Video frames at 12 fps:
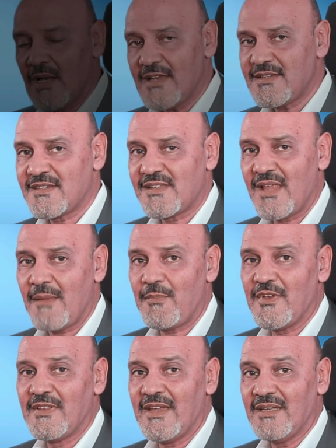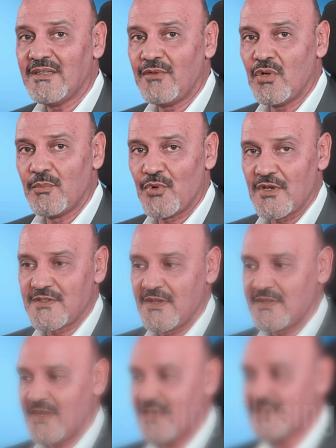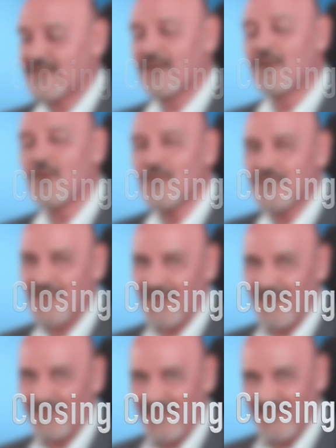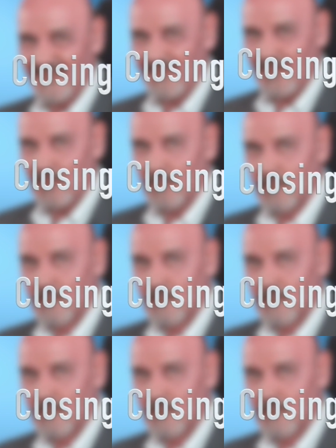last step in the interviewing process is the closing of the interview.